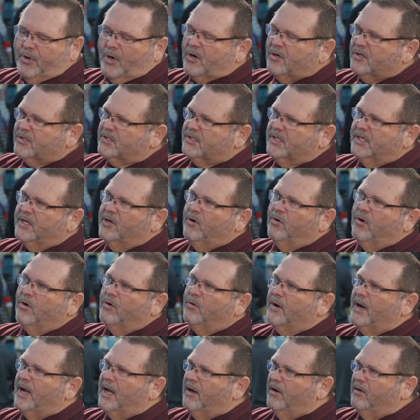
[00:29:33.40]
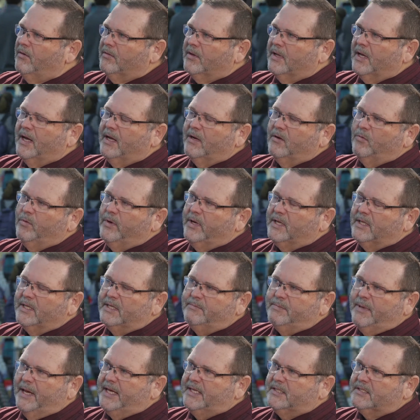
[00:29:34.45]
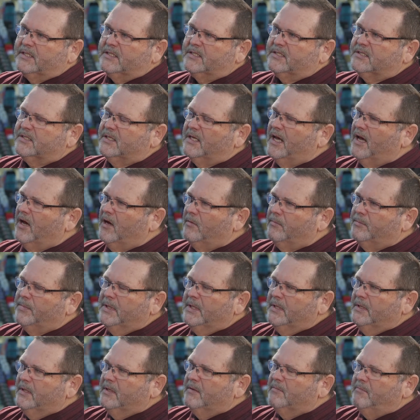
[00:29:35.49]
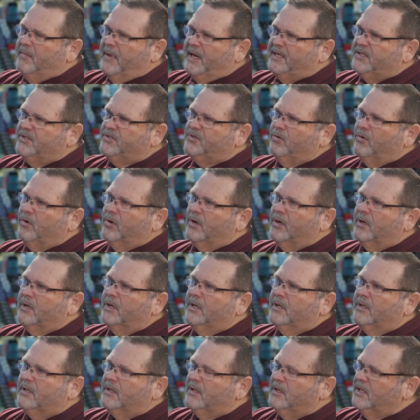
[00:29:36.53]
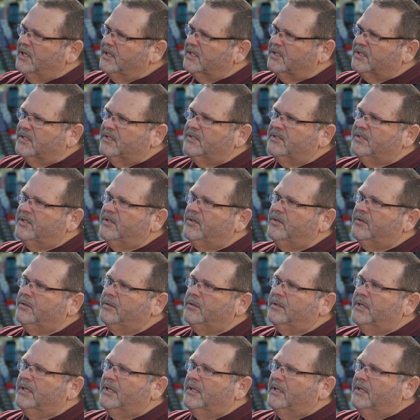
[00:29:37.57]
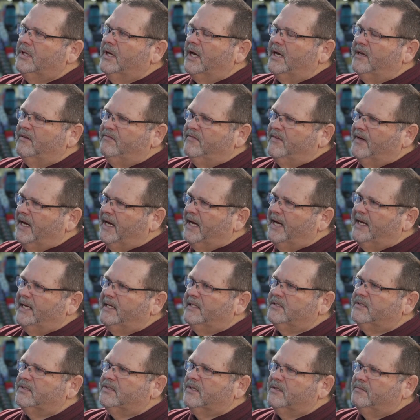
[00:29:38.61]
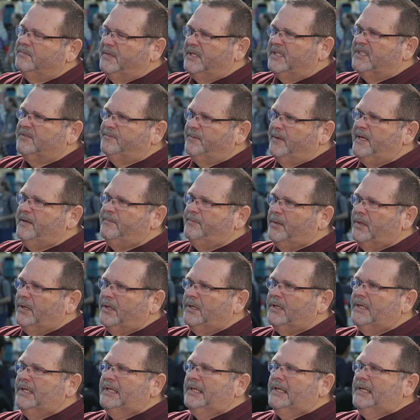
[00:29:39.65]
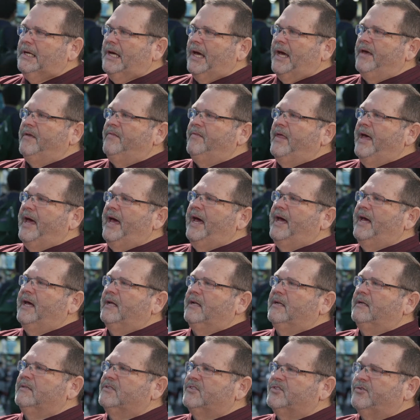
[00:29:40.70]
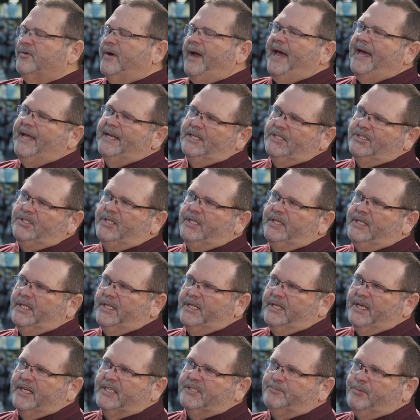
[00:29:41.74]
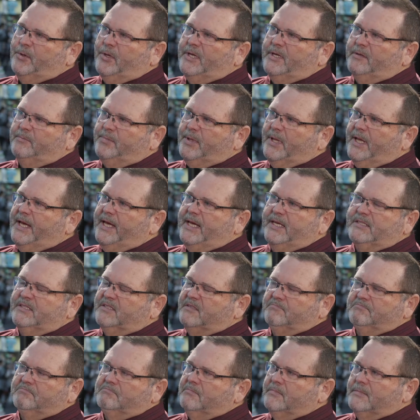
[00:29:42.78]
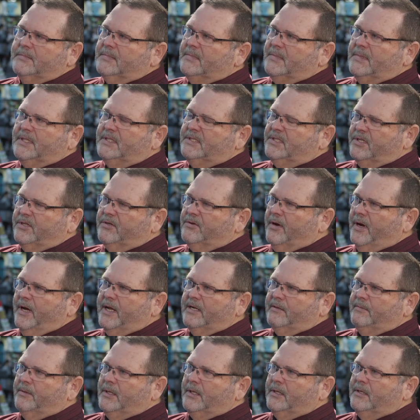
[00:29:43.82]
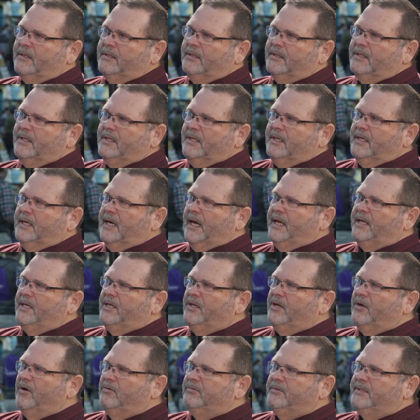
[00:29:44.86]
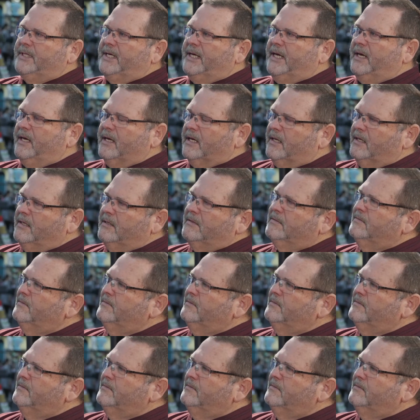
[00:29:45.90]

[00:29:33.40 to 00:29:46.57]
personally go around on a weekly basis to help mentor, listen to, advise these people. And that strategy that Dick's put in place is incredible. And you know, Dick,